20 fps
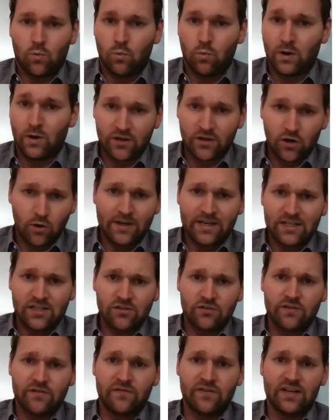"When going
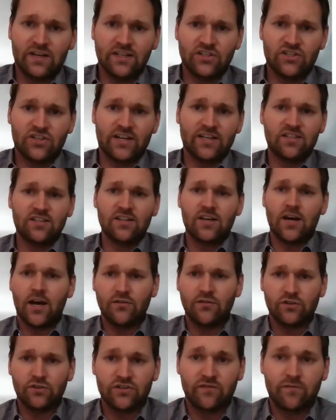into the village, I see
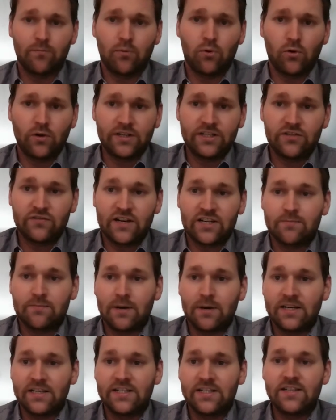hundreds of poorly dressed
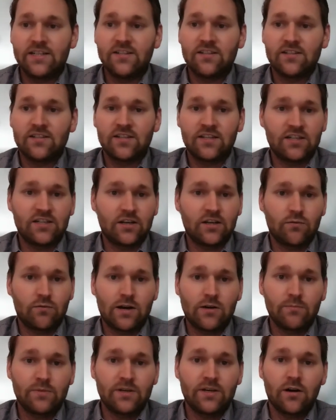Balinese sitting
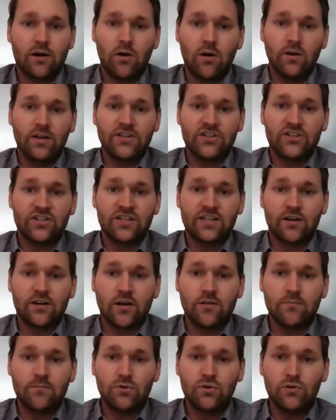around me, all listening,
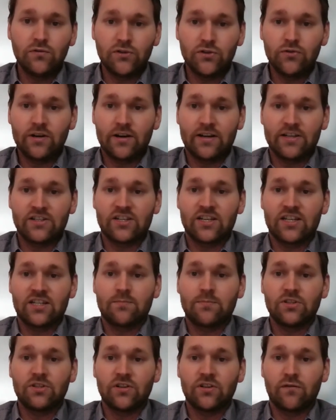unmoved to their
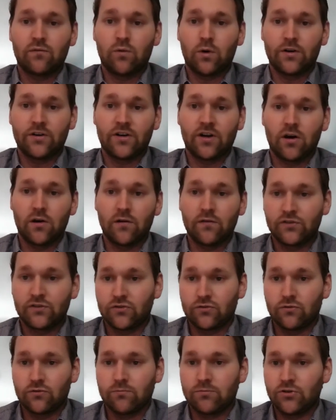assessments of 1.5
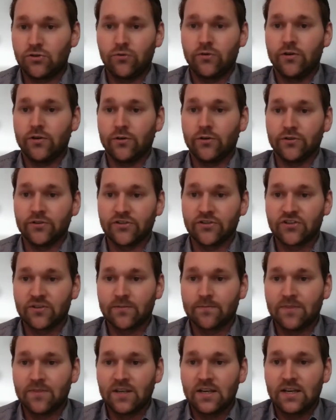to 2
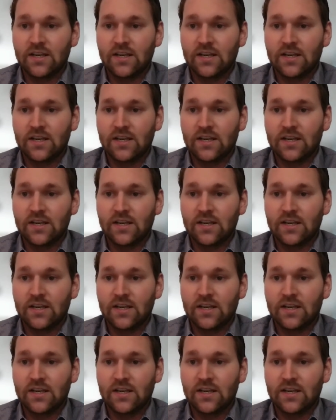guilders.